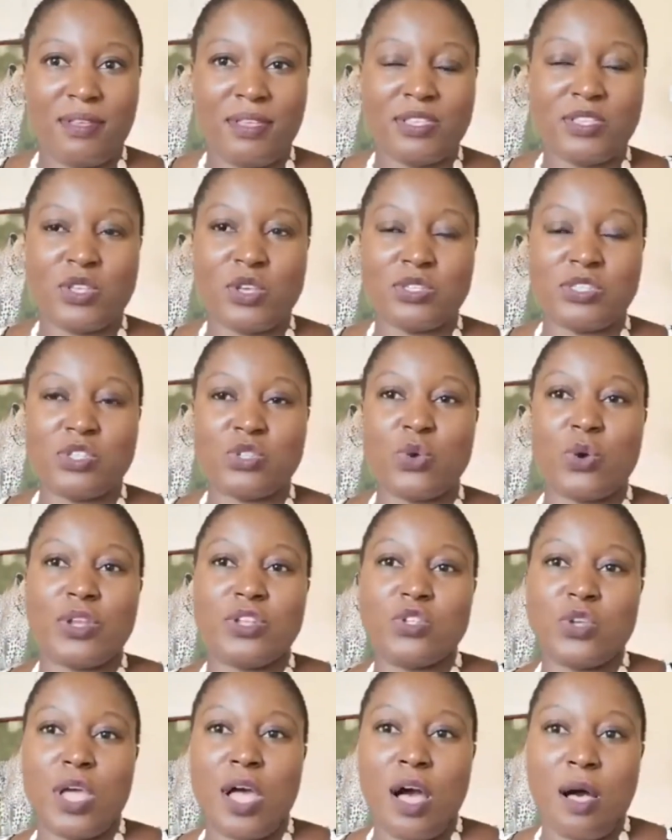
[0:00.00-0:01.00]
It's because it's
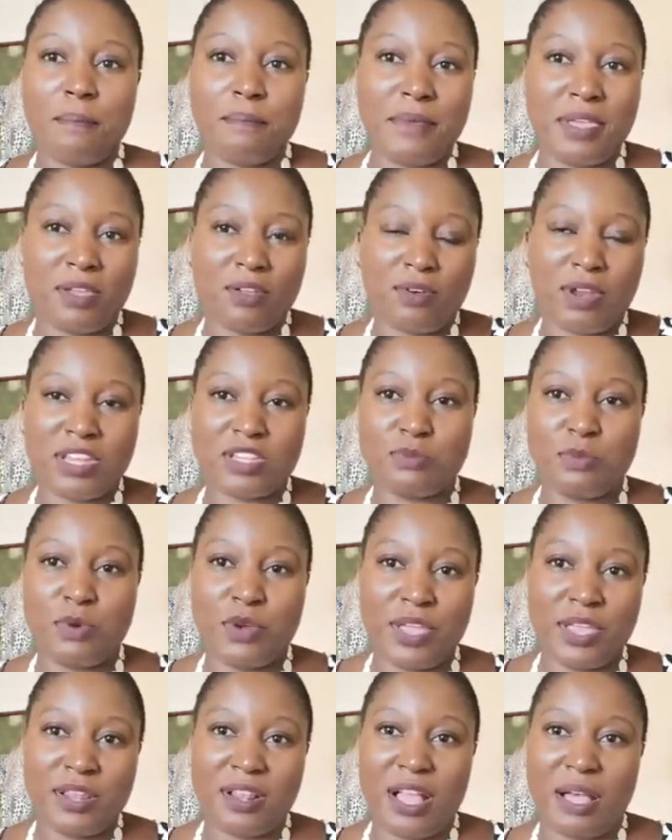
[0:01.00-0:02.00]
going to help me create
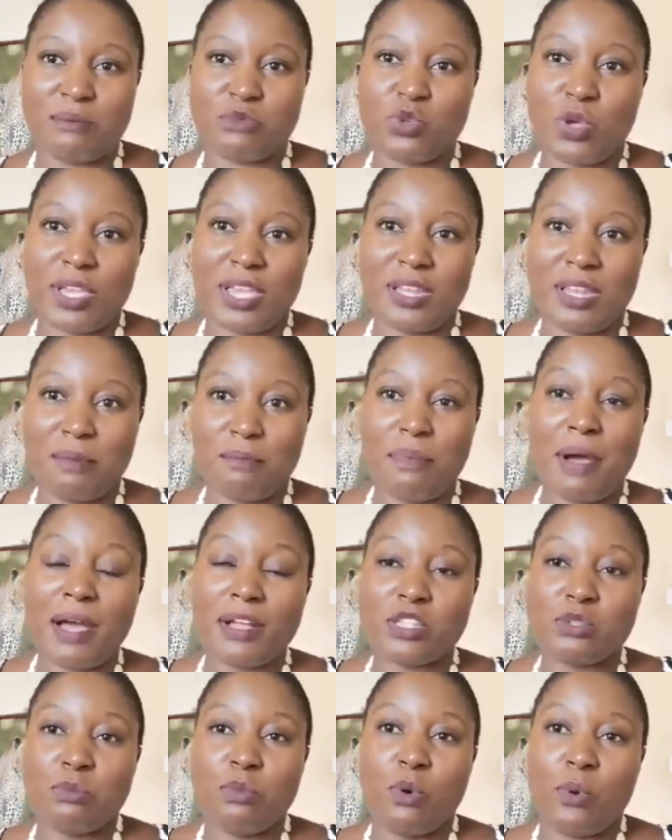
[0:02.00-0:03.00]
more income so I can
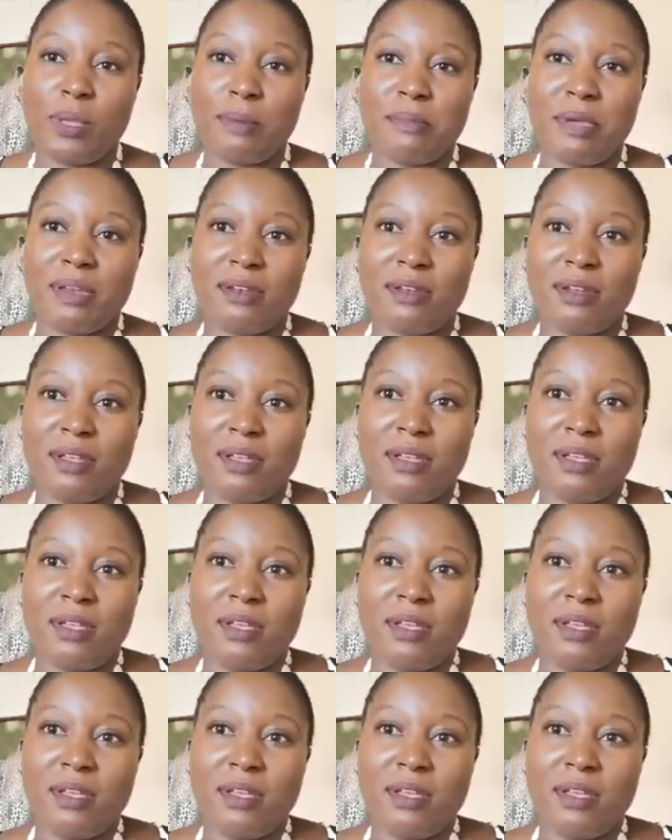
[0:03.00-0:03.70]
impact more women.